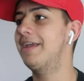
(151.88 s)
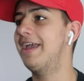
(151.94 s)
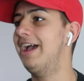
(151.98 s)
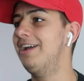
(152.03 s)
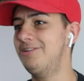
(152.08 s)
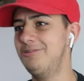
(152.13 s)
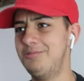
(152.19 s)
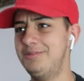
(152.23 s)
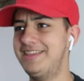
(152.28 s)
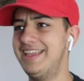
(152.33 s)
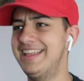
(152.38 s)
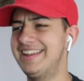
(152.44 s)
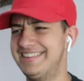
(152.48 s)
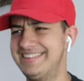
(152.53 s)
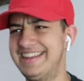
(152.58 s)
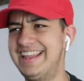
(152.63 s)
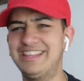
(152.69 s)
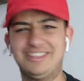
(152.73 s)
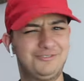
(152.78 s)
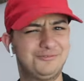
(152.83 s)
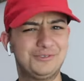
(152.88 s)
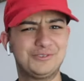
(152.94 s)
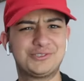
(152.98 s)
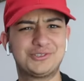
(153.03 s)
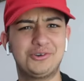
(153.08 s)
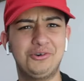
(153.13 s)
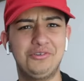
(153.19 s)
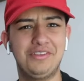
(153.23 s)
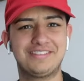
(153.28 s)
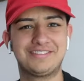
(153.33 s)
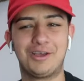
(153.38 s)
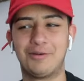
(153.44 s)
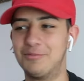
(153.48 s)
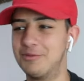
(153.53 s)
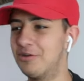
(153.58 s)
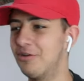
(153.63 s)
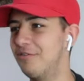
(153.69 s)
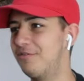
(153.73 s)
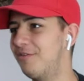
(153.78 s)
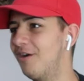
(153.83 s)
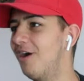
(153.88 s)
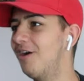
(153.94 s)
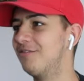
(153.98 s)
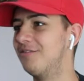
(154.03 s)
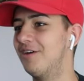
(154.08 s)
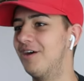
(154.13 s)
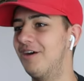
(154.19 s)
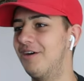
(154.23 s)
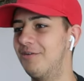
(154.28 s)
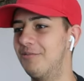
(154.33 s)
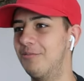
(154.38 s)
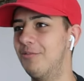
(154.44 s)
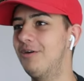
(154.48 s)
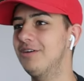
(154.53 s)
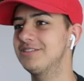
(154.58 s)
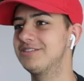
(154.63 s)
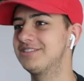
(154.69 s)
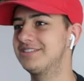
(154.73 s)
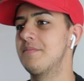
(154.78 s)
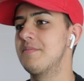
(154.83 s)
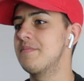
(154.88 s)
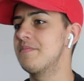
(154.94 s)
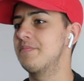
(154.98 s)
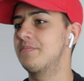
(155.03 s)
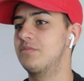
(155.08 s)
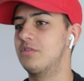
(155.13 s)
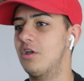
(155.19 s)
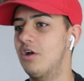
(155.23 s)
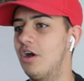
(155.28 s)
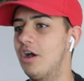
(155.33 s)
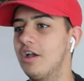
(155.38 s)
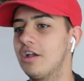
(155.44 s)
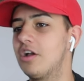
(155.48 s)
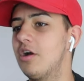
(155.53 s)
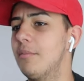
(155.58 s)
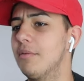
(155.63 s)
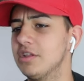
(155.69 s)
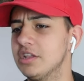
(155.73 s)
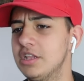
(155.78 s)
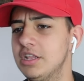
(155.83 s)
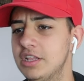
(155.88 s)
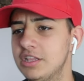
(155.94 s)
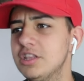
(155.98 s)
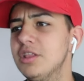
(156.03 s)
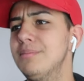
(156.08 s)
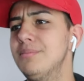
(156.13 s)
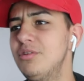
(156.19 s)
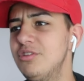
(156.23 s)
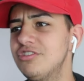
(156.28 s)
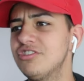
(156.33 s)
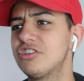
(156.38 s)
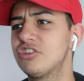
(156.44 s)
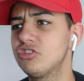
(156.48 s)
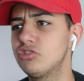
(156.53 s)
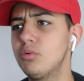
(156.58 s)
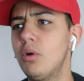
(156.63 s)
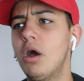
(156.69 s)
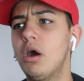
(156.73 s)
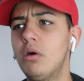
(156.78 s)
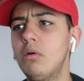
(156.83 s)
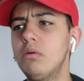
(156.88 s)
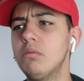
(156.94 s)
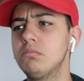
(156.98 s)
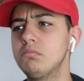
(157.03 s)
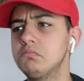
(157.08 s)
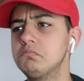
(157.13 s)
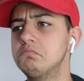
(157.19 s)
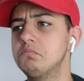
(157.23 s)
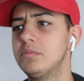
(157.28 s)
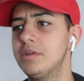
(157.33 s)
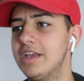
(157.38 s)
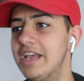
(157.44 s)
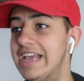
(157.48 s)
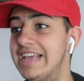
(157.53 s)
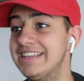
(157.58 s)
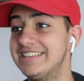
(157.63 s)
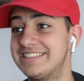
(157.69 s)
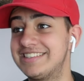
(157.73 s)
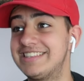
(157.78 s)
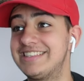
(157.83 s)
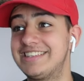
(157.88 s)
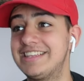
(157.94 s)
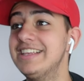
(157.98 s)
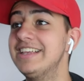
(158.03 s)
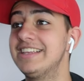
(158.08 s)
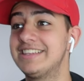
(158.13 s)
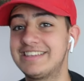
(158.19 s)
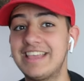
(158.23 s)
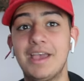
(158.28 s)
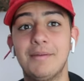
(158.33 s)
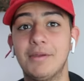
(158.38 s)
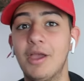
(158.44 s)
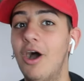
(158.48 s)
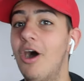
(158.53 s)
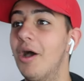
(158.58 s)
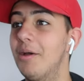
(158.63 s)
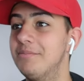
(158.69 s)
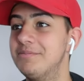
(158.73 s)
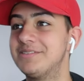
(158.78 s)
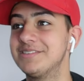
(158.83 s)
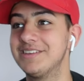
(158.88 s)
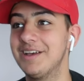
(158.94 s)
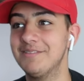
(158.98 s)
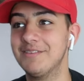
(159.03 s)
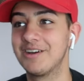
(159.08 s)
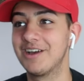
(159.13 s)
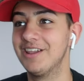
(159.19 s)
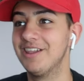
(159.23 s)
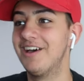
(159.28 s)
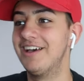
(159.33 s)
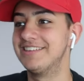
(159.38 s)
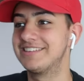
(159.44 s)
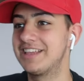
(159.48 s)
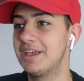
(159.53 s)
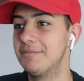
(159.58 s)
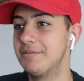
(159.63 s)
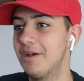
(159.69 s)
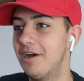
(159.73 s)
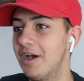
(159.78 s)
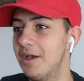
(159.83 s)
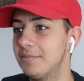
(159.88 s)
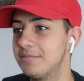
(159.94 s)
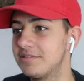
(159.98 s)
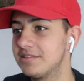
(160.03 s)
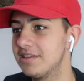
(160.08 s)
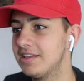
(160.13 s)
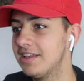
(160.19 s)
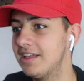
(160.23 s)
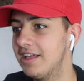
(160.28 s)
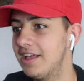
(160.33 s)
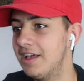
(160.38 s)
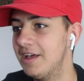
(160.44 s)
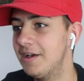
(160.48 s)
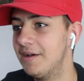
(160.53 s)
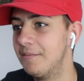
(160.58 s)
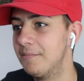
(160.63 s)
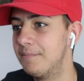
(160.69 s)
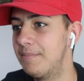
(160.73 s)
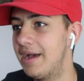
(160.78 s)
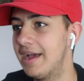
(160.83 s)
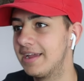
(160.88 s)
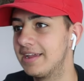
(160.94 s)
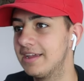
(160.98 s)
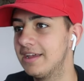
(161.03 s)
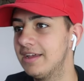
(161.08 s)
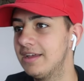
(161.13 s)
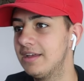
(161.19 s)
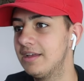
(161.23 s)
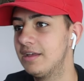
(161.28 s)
Wait, how did we get less of a score that time? We got further. What? Alright, come on. The music as well is... it's getting me hyped. I'm not gonna lie, it's getting me hyped. Bang.